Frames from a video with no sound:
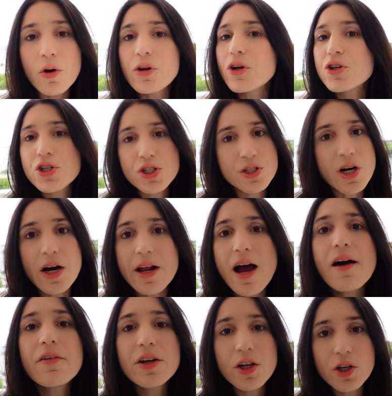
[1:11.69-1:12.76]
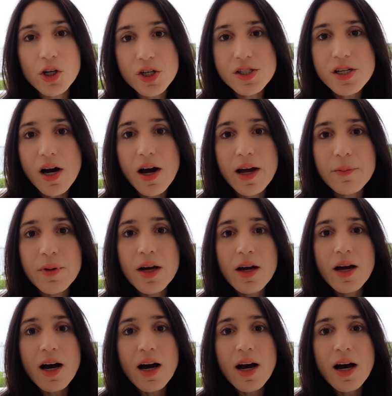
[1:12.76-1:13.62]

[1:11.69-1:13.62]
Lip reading: oh, you're just not having a good time.